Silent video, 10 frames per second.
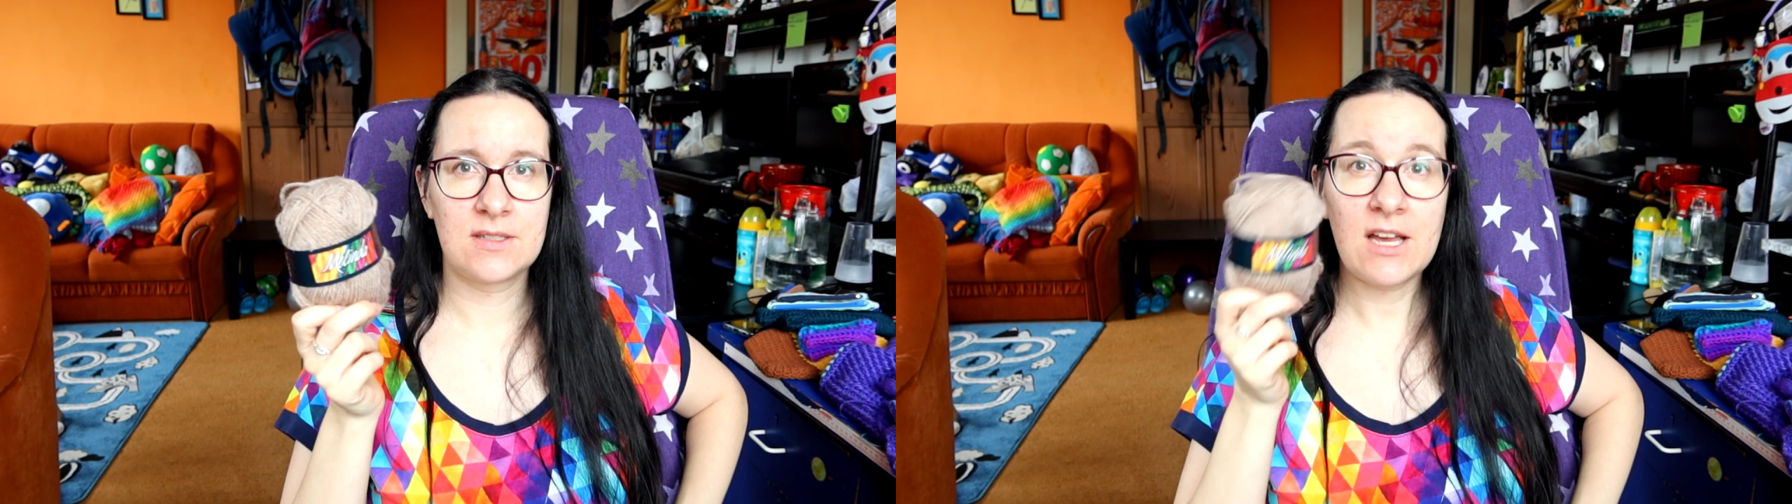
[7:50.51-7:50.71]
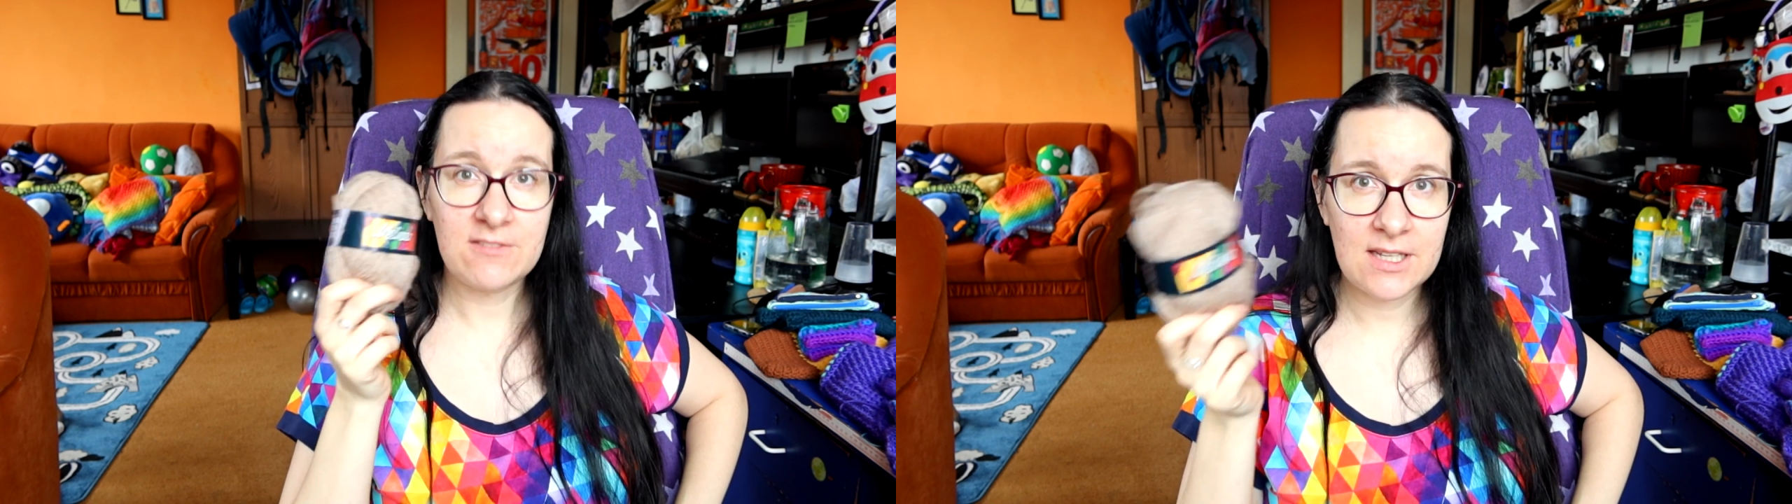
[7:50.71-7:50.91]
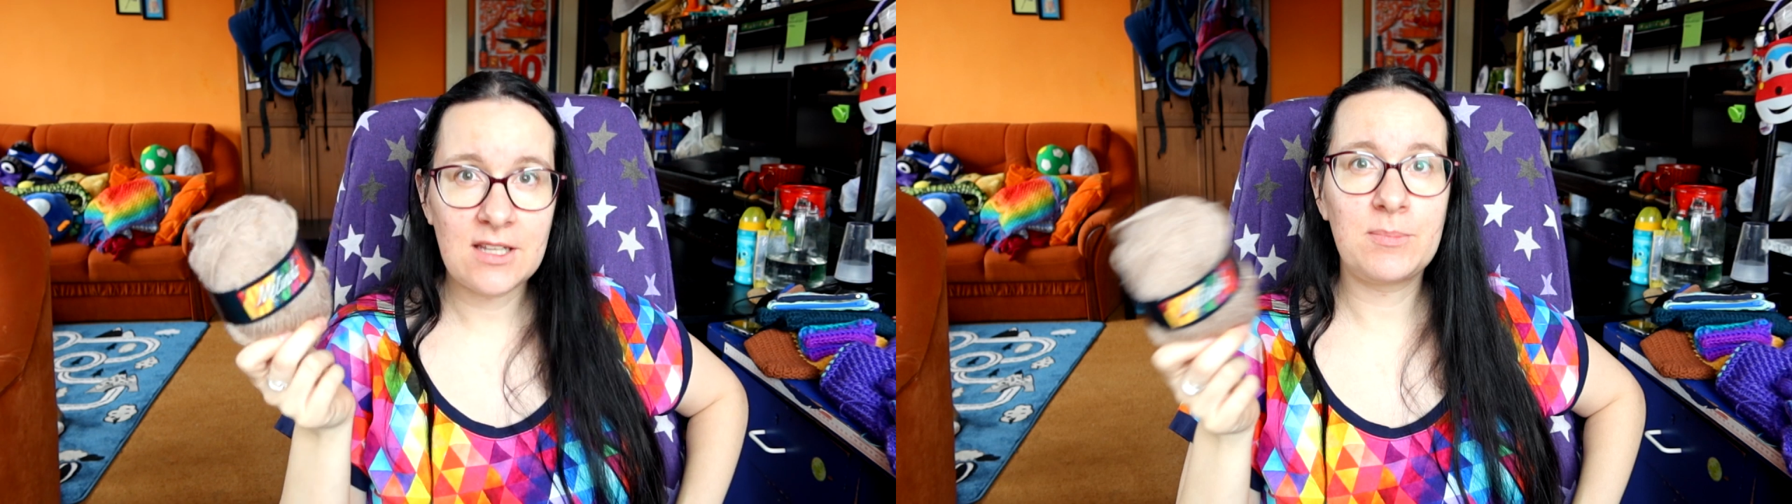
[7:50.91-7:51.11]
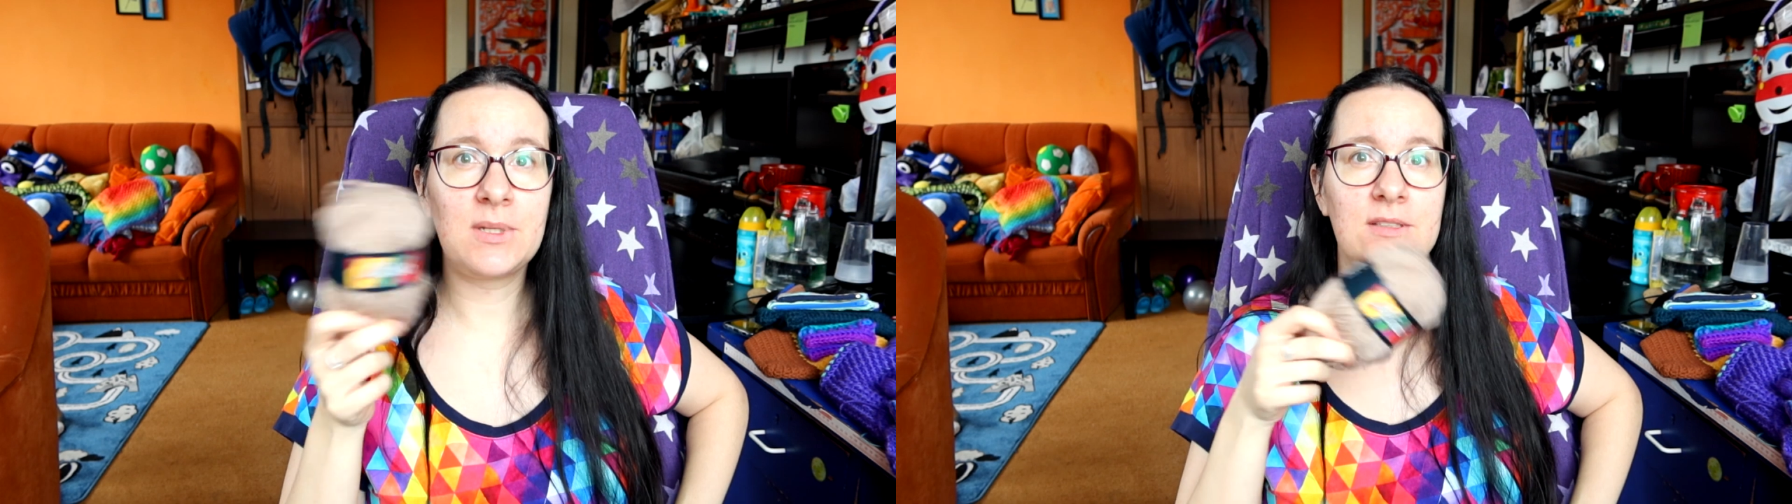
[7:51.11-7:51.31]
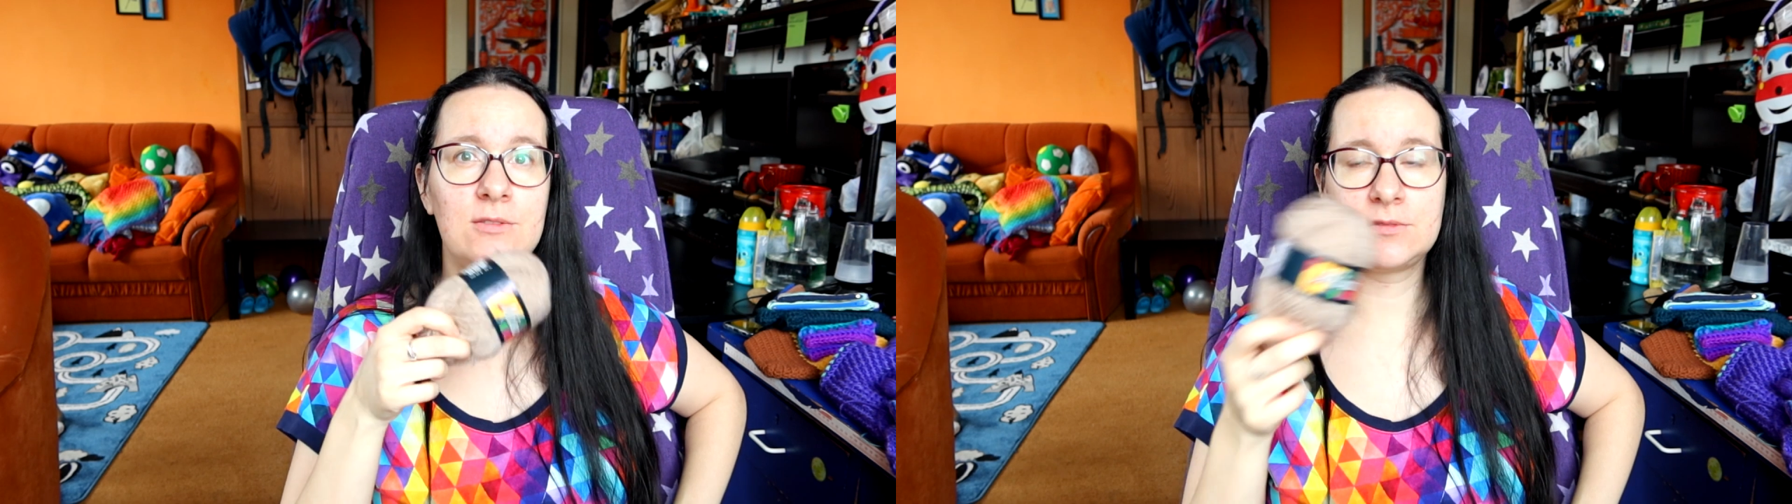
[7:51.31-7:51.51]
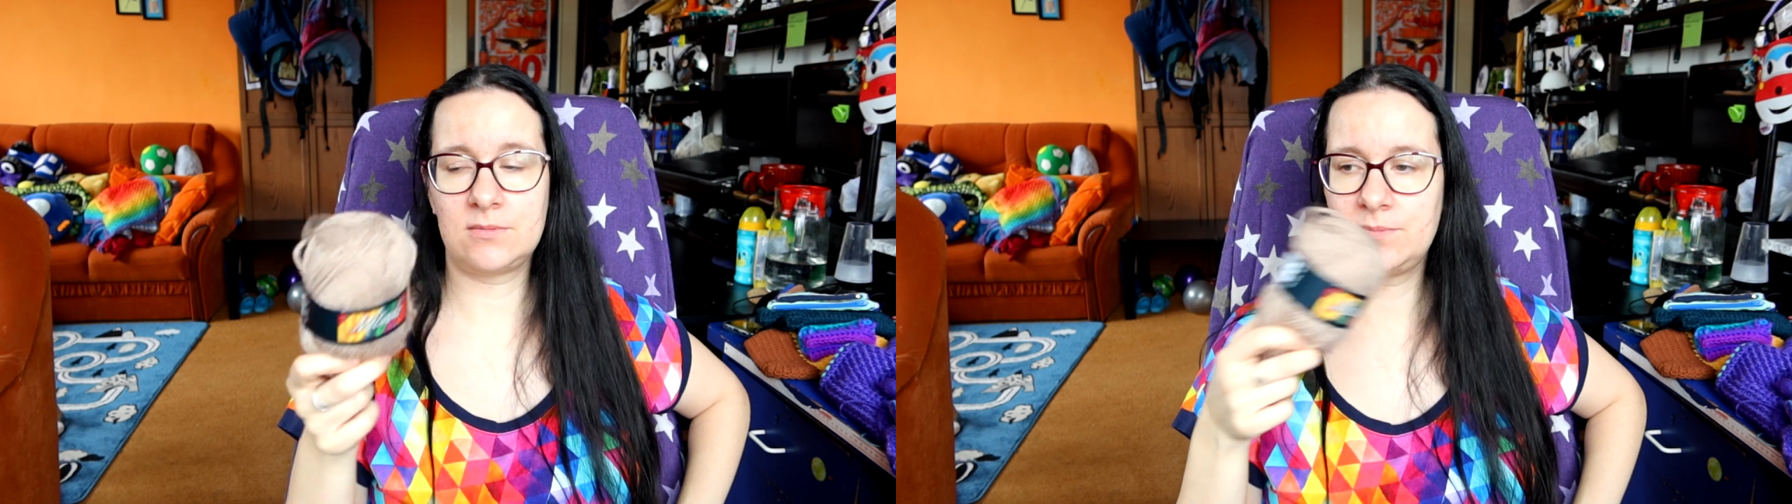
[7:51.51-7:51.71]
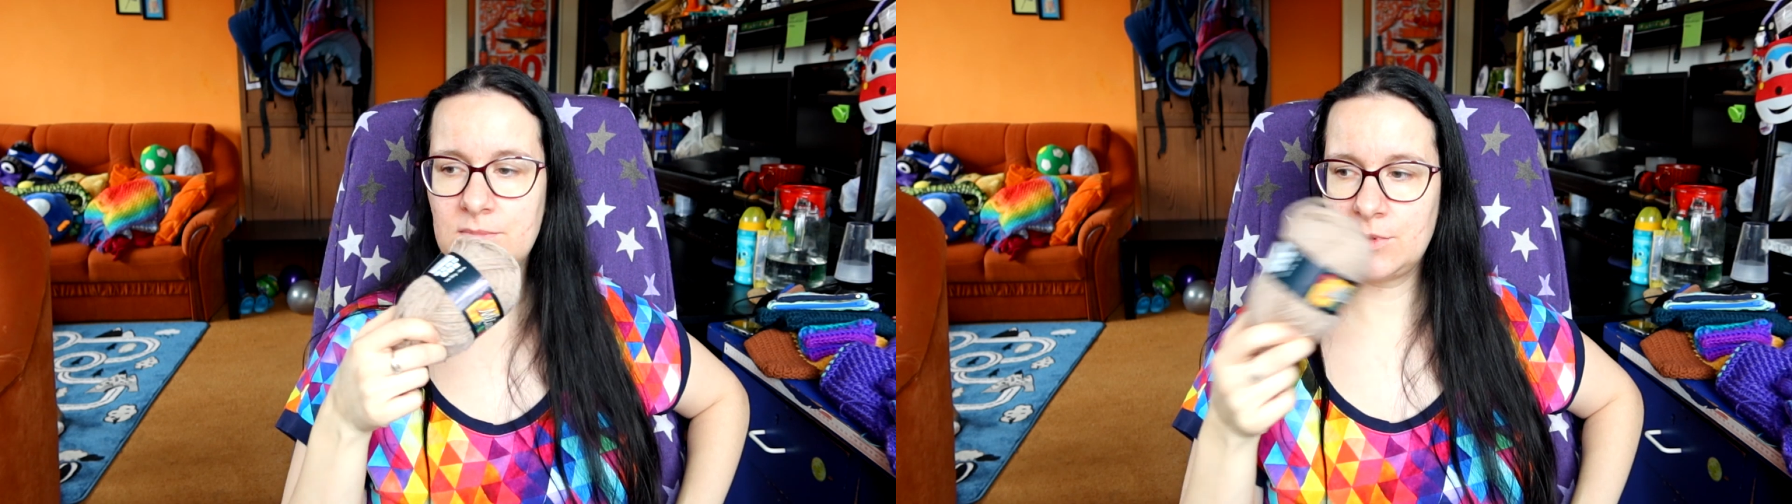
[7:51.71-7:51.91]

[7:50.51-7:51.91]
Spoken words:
available to,